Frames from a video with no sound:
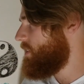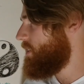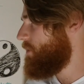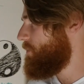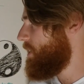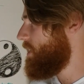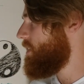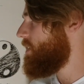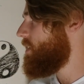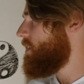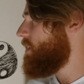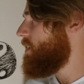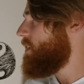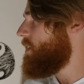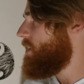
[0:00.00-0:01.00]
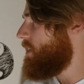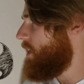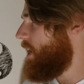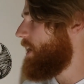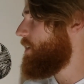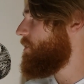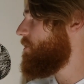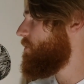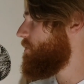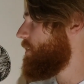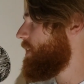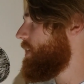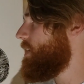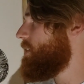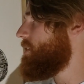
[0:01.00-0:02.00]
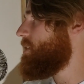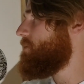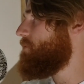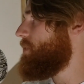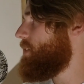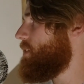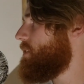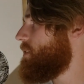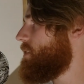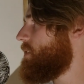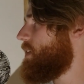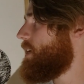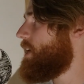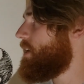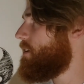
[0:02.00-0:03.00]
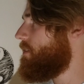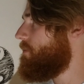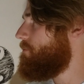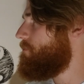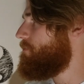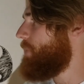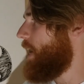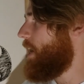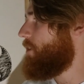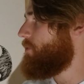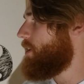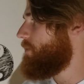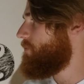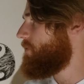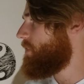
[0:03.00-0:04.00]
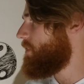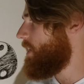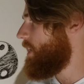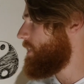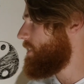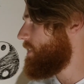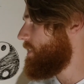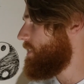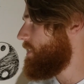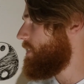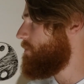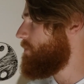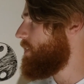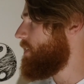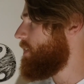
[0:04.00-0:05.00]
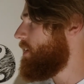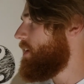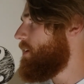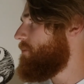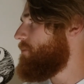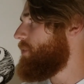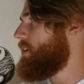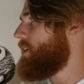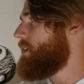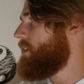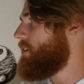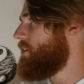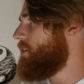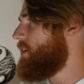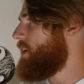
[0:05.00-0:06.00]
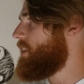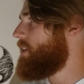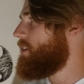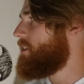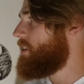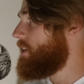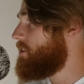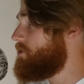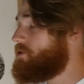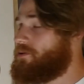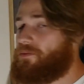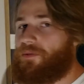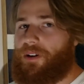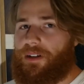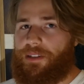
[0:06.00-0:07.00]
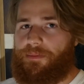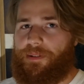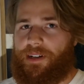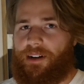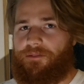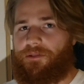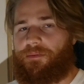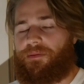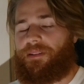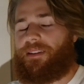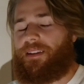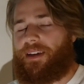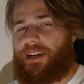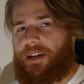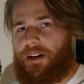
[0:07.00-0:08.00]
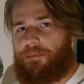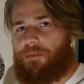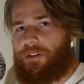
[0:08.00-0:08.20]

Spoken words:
I mean, I know ENTPs, they get a bad rep for their SE demon, but and they do want to be comfortable, and they can come